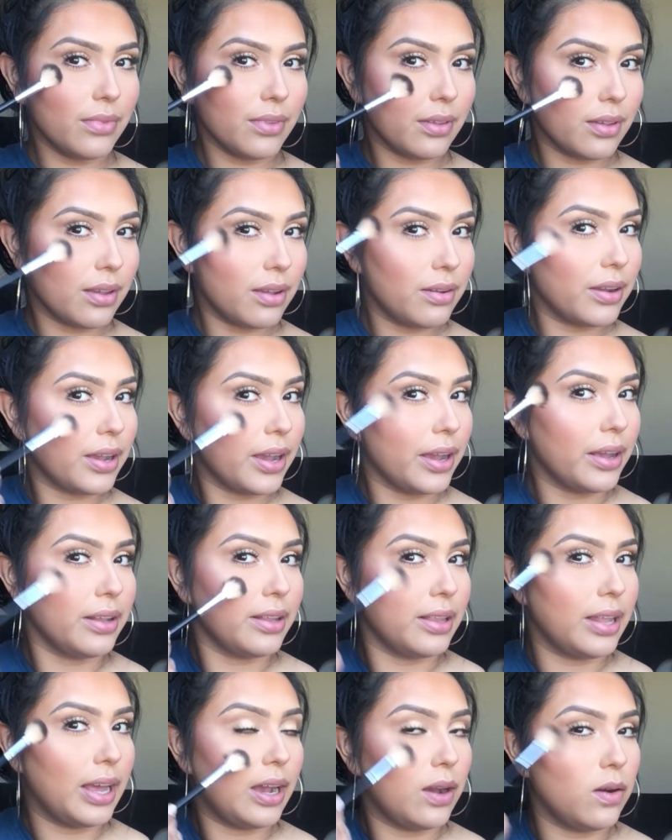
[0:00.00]
Okay,
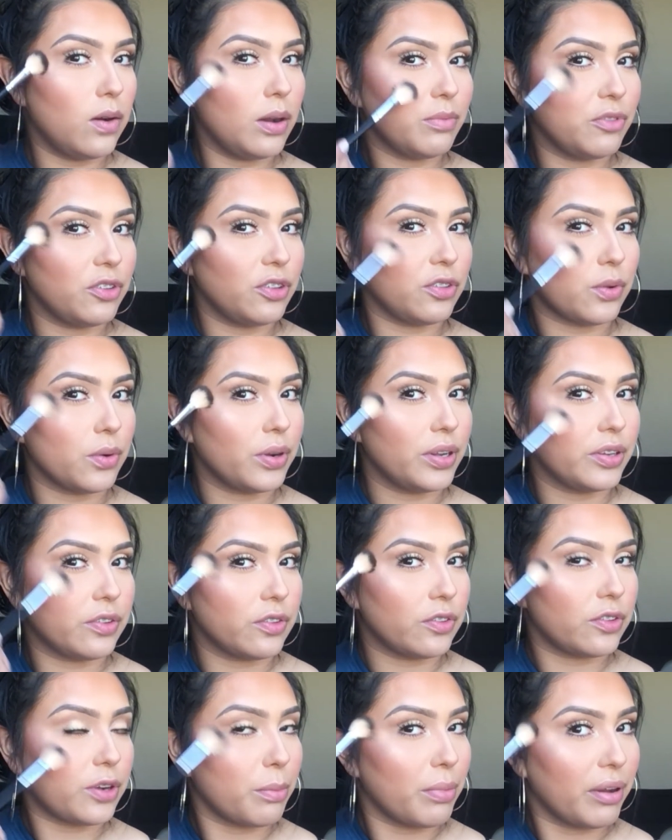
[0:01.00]
now I'm just going to start
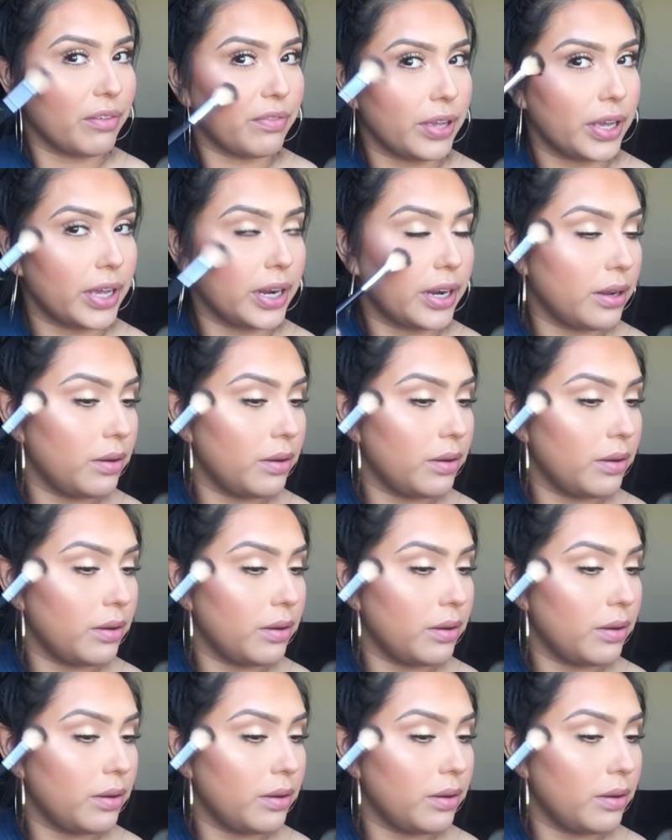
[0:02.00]
buffing it in.